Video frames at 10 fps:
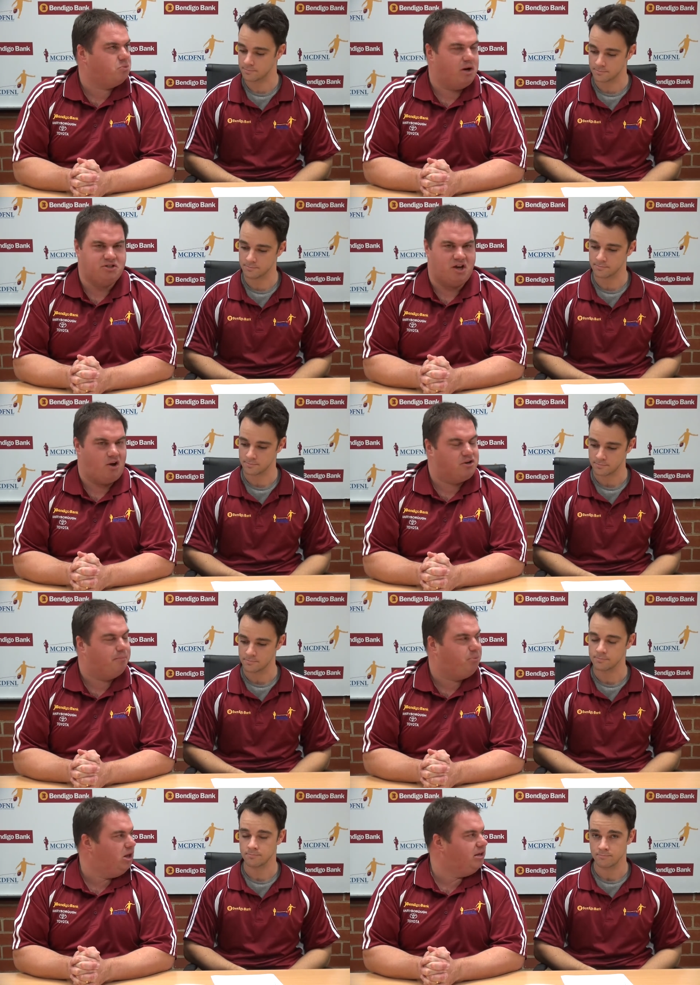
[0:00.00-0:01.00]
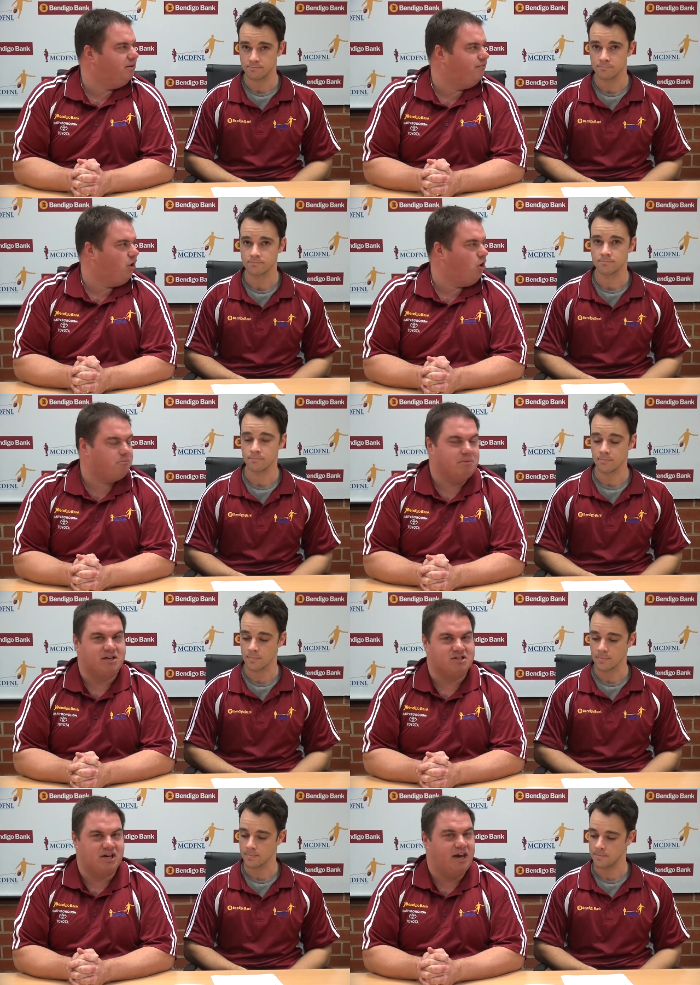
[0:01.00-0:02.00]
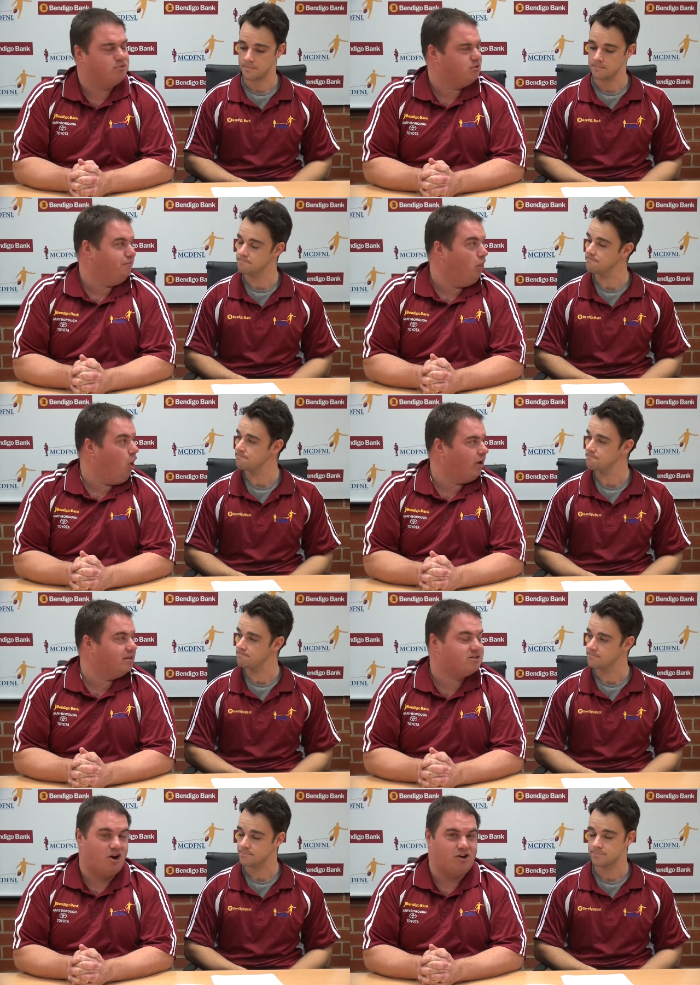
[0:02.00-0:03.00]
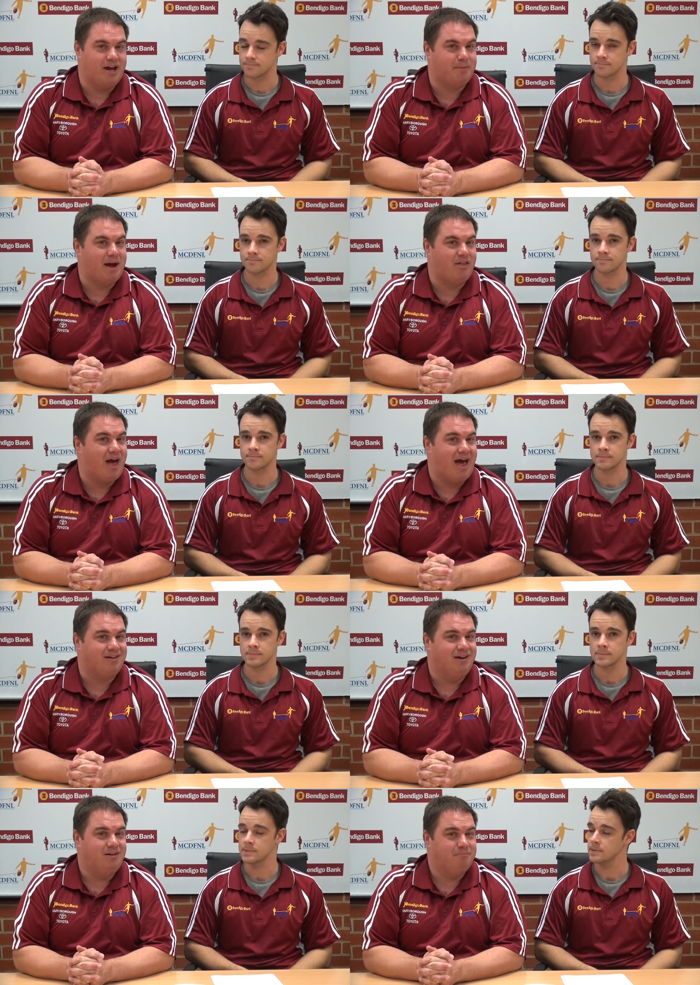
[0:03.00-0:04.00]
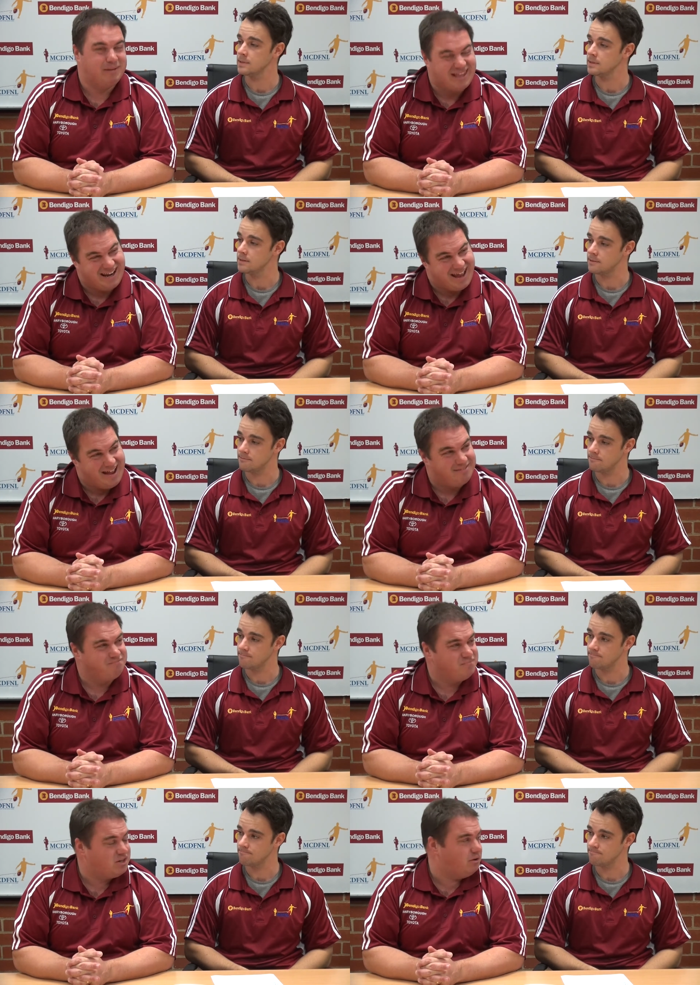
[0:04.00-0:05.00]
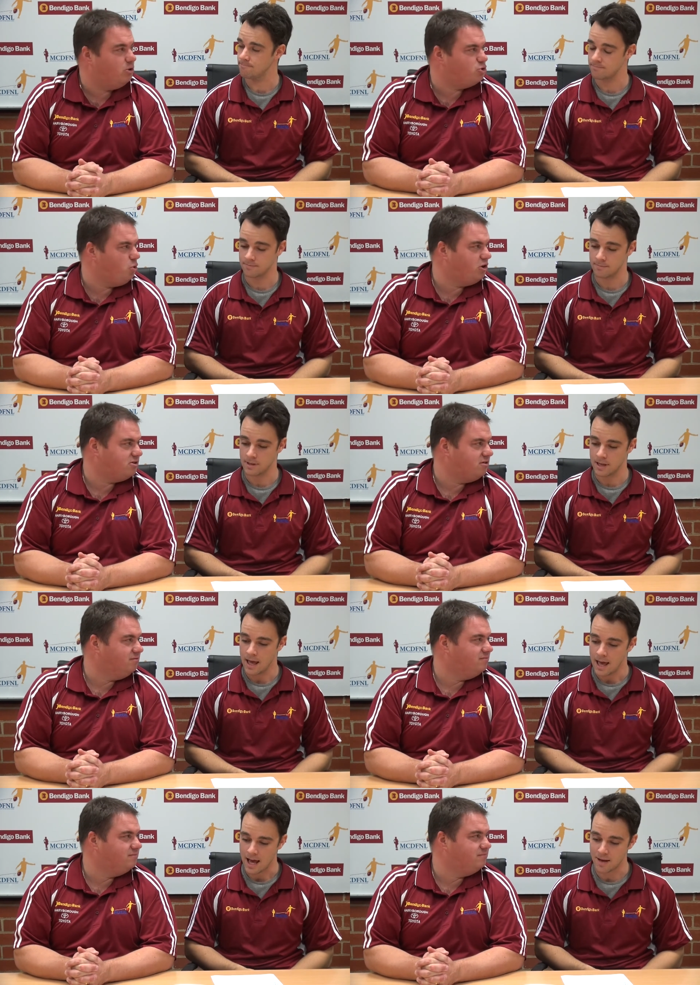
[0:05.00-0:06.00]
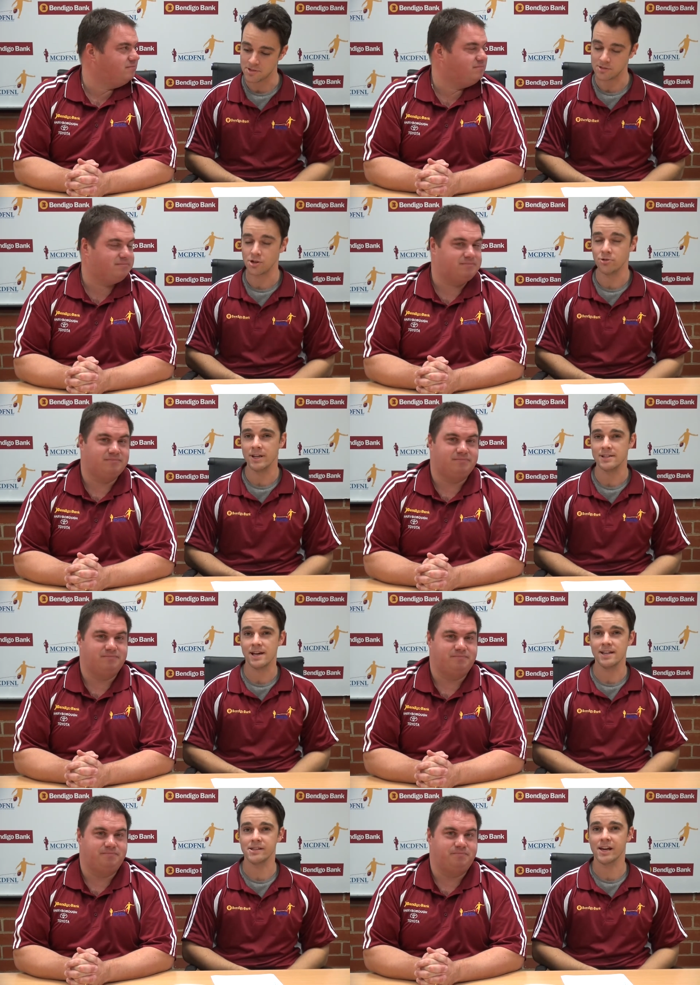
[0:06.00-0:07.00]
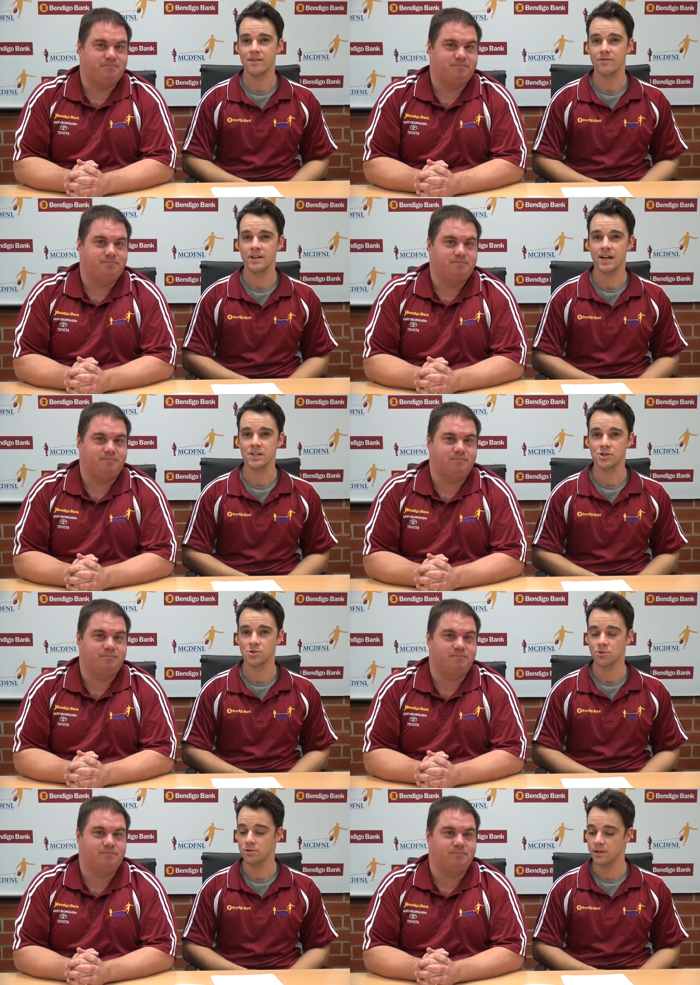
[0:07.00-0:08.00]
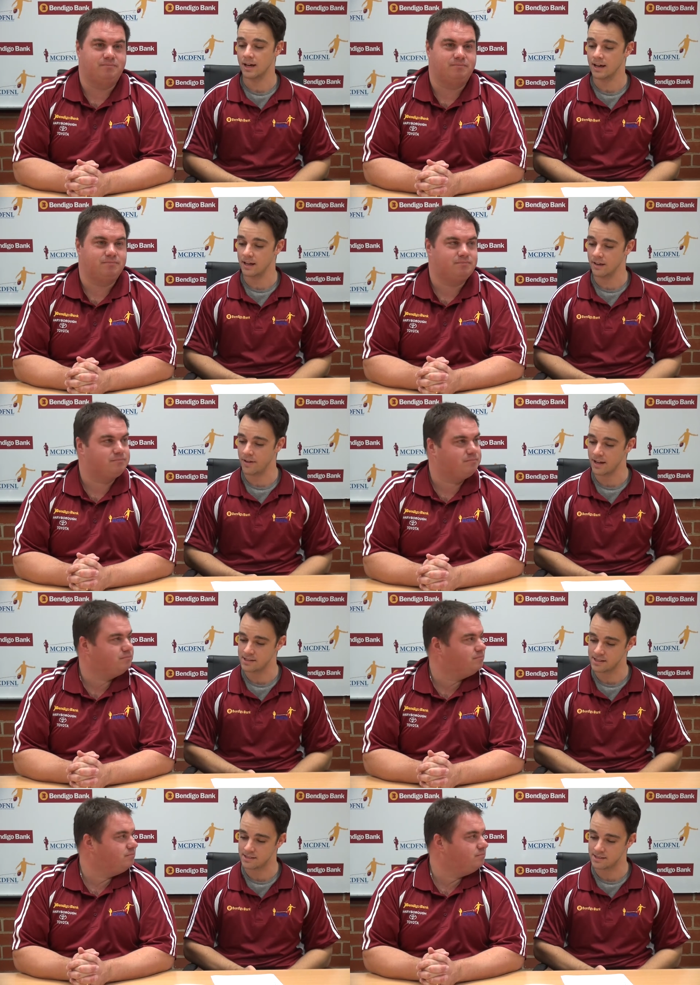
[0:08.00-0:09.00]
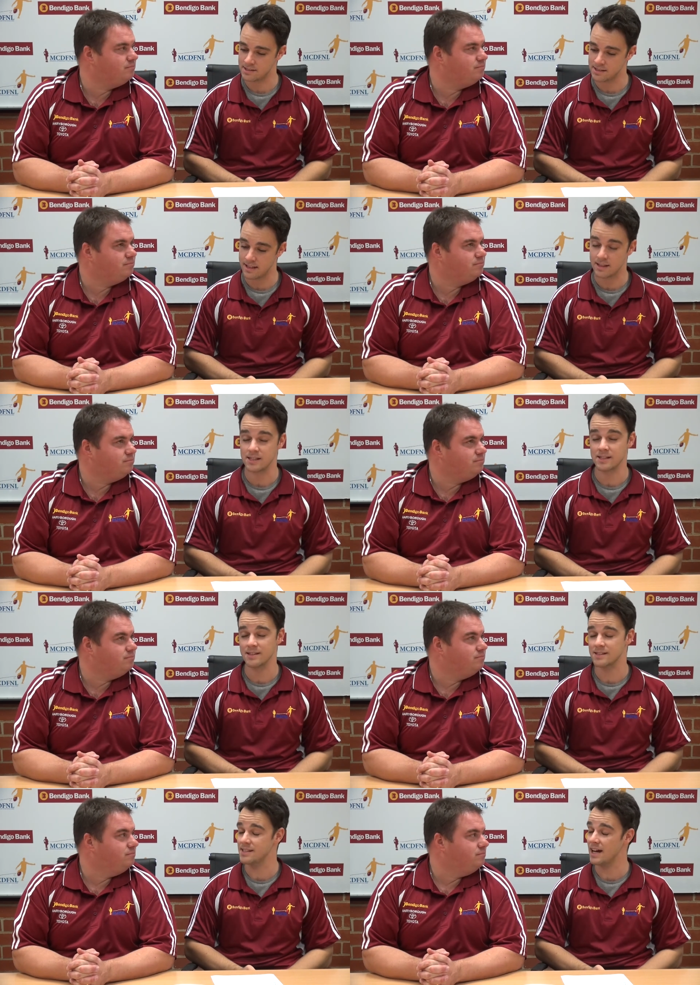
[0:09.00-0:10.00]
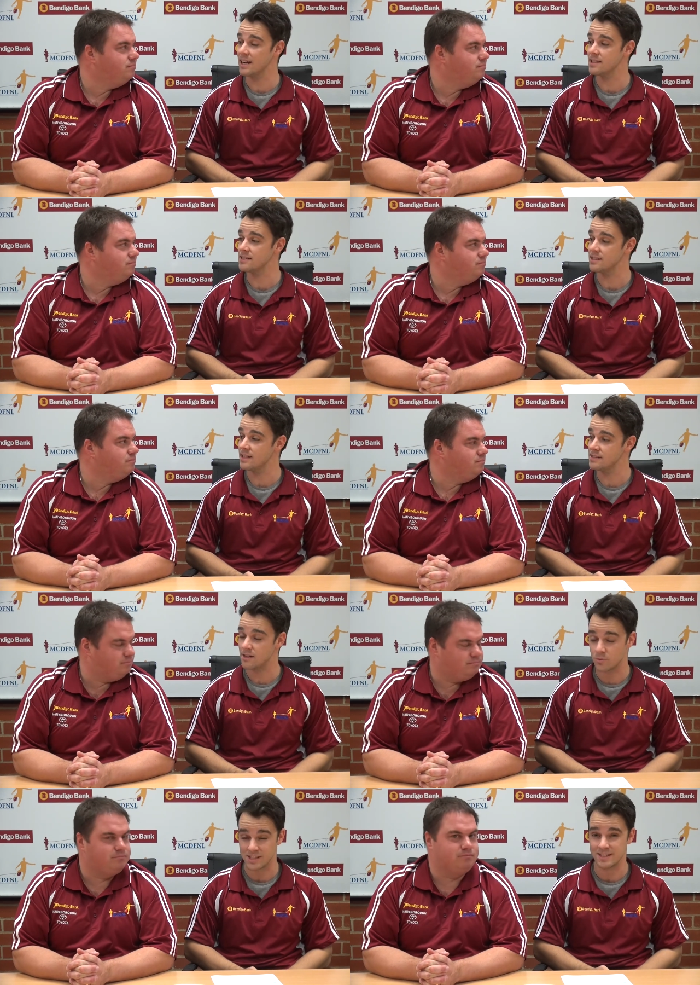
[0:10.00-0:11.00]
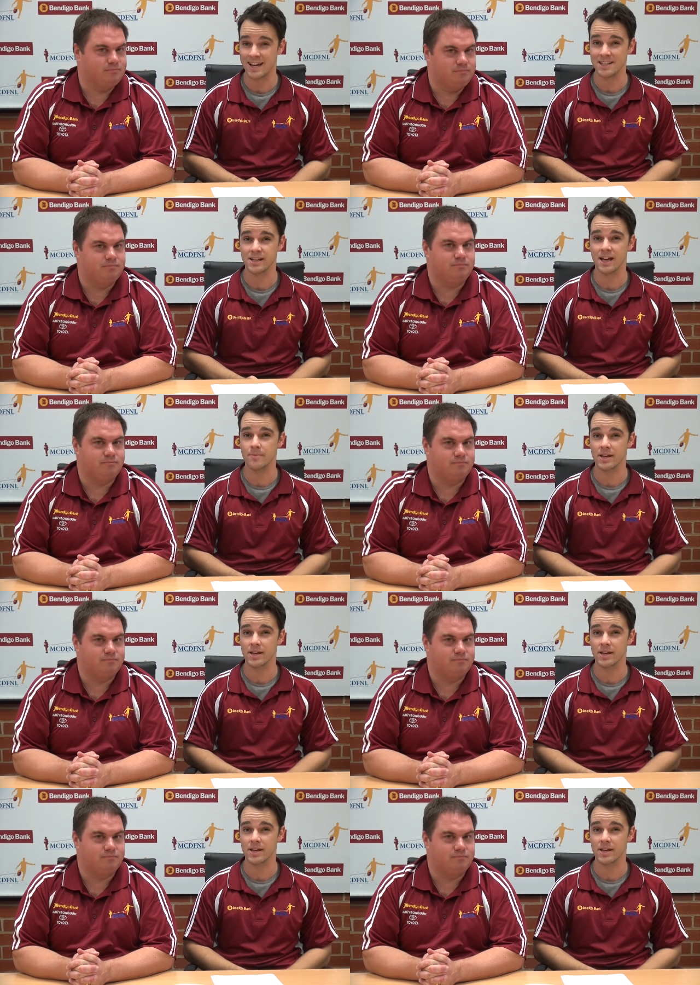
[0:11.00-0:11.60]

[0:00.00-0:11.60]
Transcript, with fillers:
Speaker 1: weeks ago completely forgotten because the Eagles are flying. There's no doubt about that. But then again, so are your Swannies.
Speaker 2: Absolutely a danger game for Natty. Sean, uh, if you had a said this at the start of the season that was a danger game